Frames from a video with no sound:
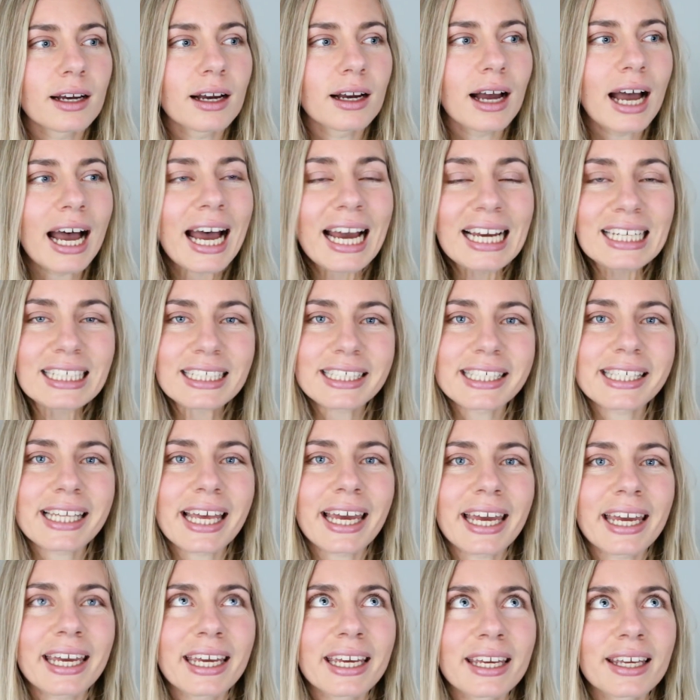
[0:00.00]
i
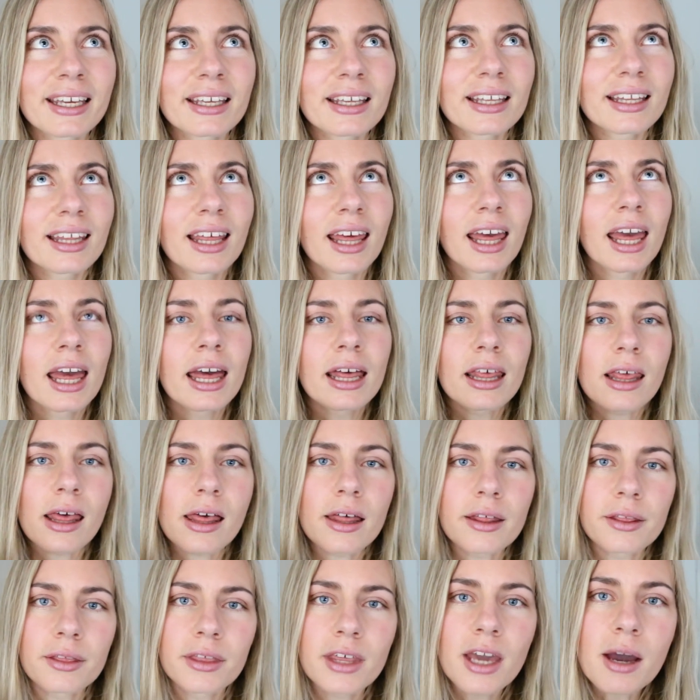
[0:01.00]
say
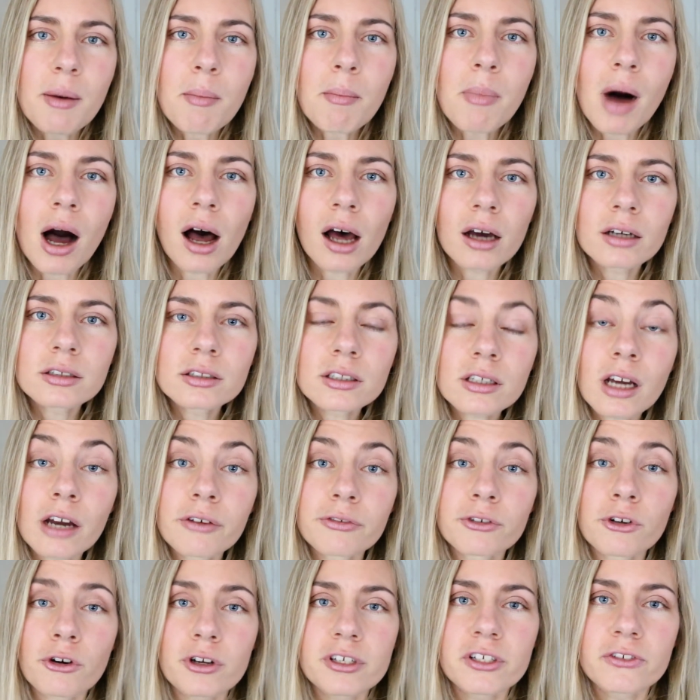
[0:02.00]
the amount
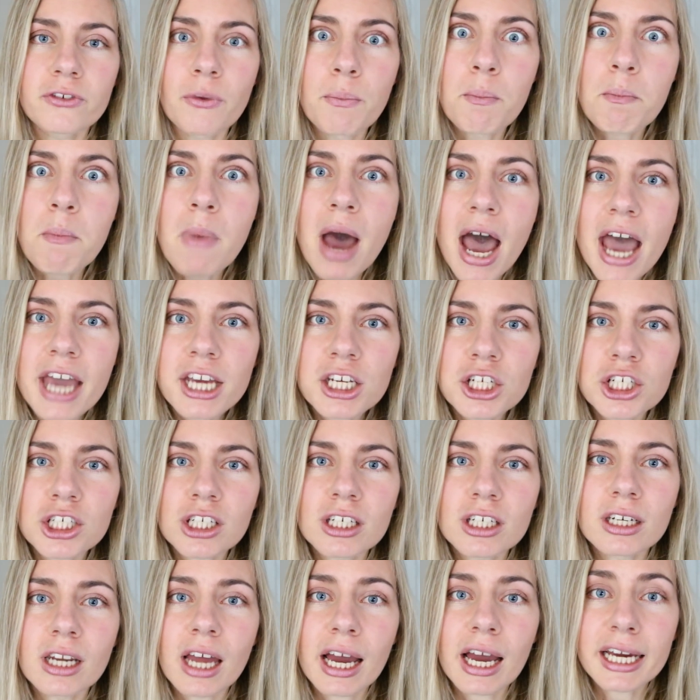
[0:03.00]
of
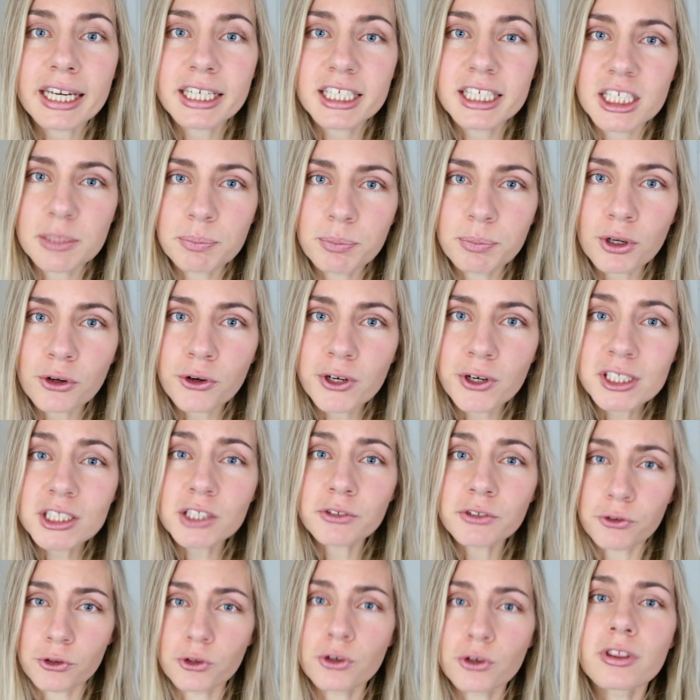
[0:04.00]
transformation i
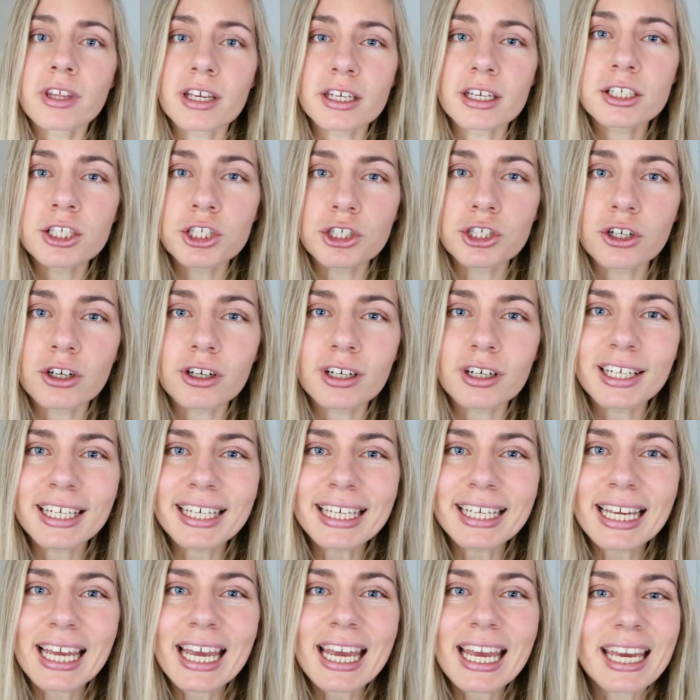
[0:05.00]
experienced through this
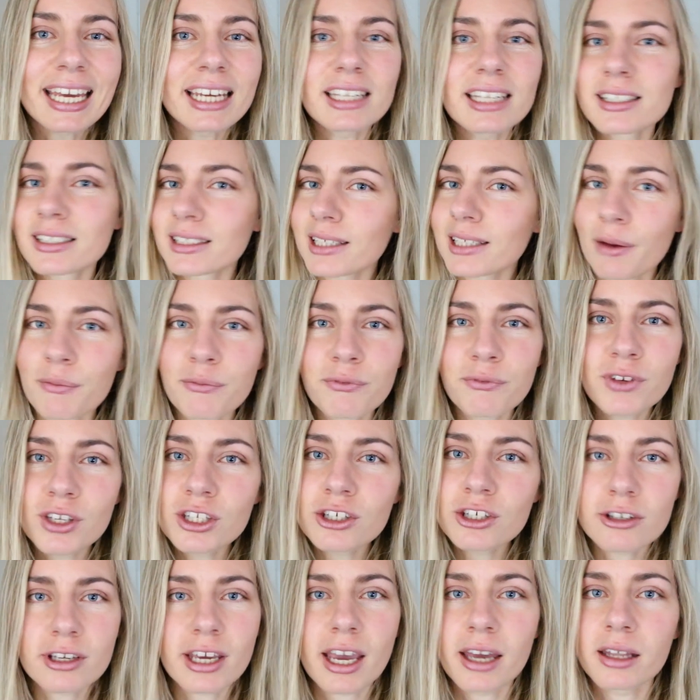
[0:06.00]
journey is
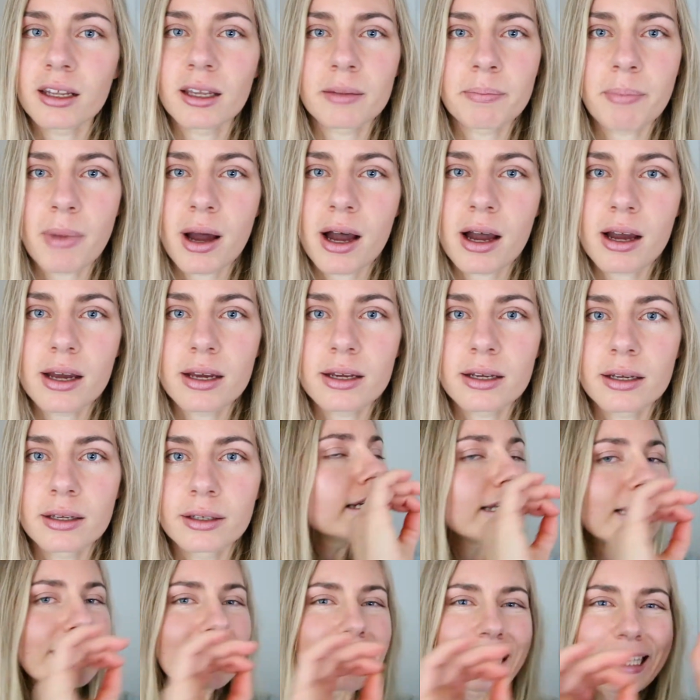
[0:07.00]
something you cannot buy
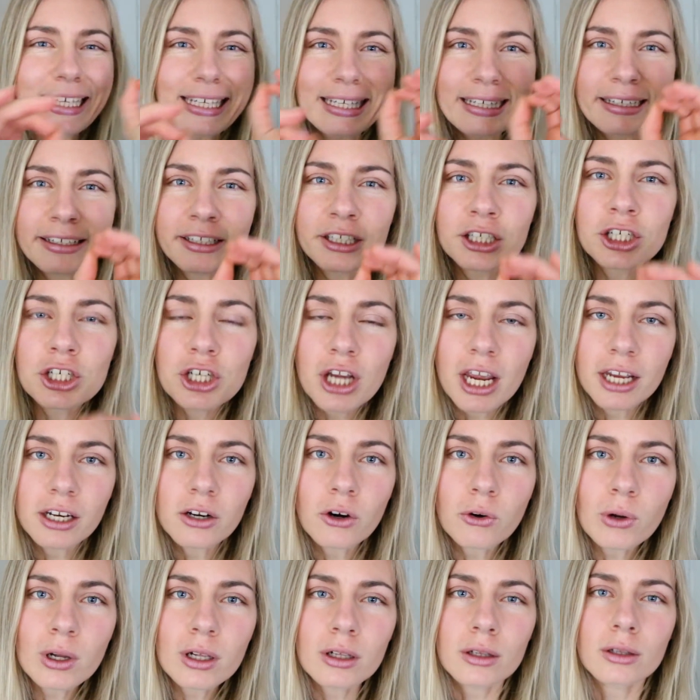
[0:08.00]
in
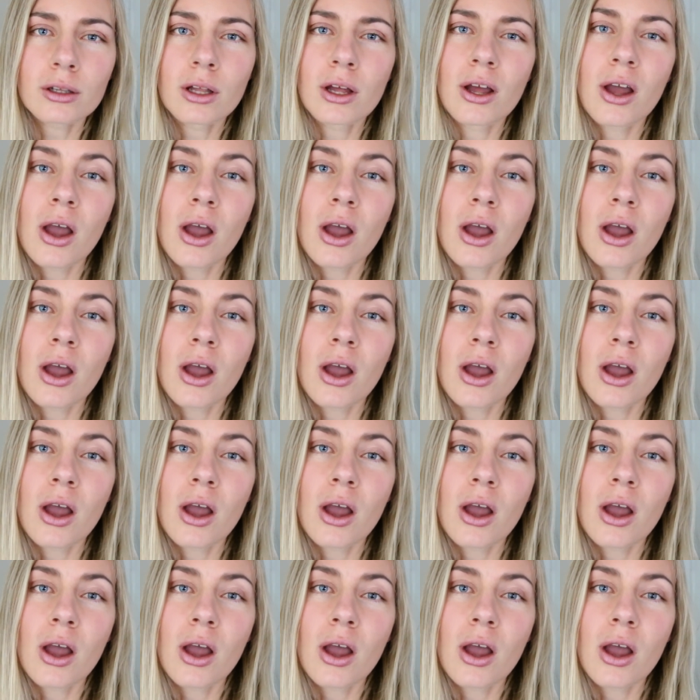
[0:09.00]
general